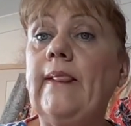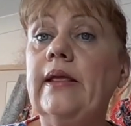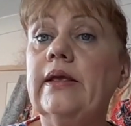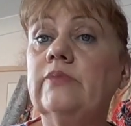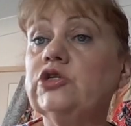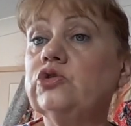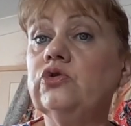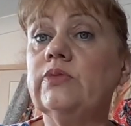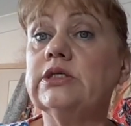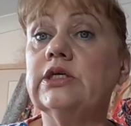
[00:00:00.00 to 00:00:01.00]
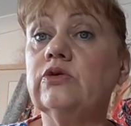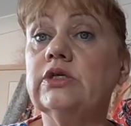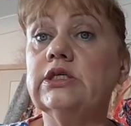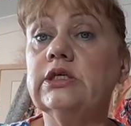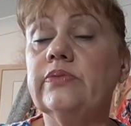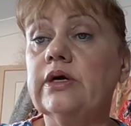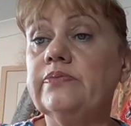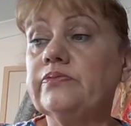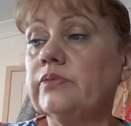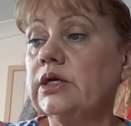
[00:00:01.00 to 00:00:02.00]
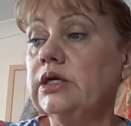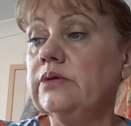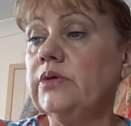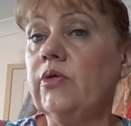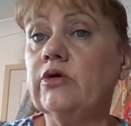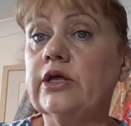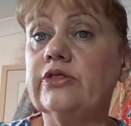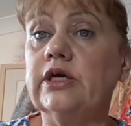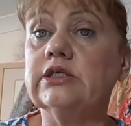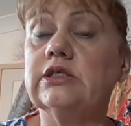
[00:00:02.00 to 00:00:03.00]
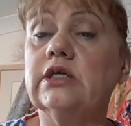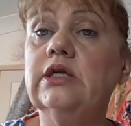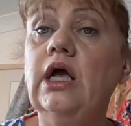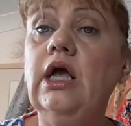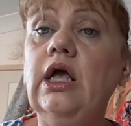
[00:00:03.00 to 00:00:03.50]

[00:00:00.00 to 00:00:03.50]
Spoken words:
I'm just not myself today, but I will get things done.